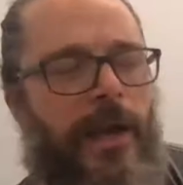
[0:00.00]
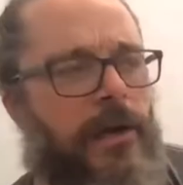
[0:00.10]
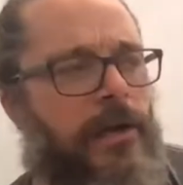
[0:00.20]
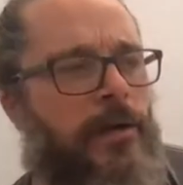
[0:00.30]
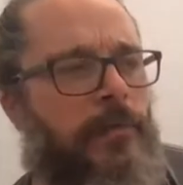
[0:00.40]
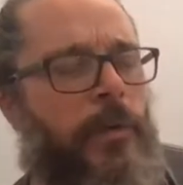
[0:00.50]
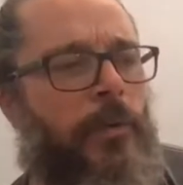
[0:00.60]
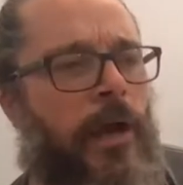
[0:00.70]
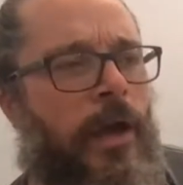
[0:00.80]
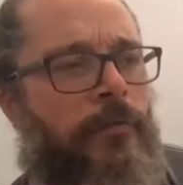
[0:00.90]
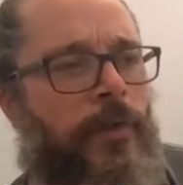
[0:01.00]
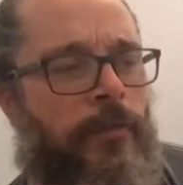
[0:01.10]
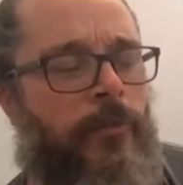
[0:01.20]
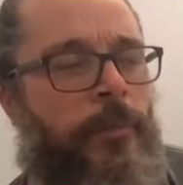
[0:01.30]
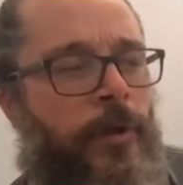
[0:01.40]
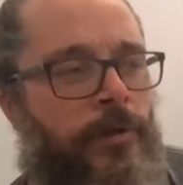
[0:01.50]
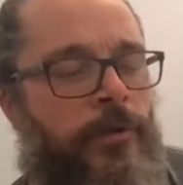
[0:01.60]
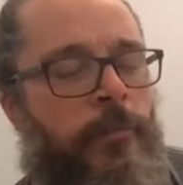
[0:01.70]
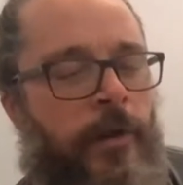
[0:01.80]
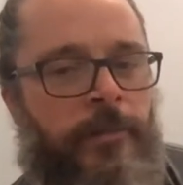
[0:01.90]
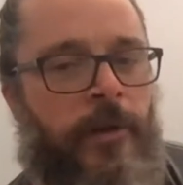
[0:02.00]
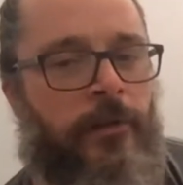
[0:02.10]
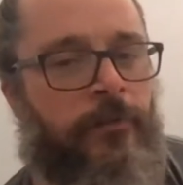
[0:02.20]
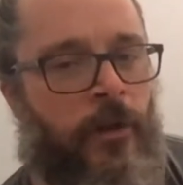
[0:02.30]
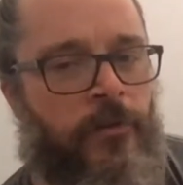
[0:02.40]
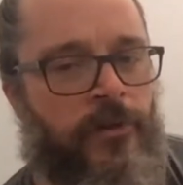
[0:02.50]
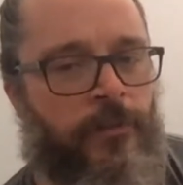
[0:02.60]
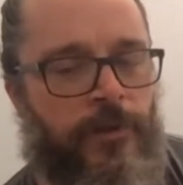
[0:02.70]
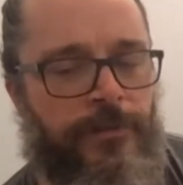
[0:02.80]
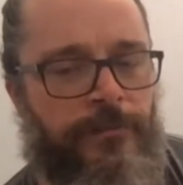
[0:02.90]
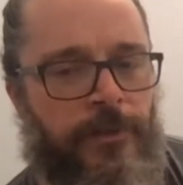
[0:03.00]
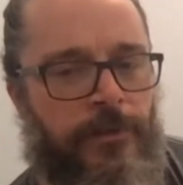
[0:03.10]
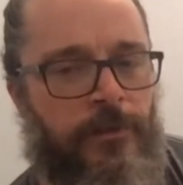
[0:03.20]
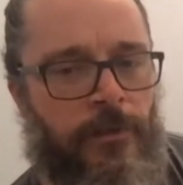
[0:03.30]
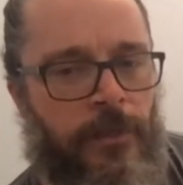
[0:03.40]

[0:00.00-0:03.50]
have we partnered with Mounds Park for other sports, Victor?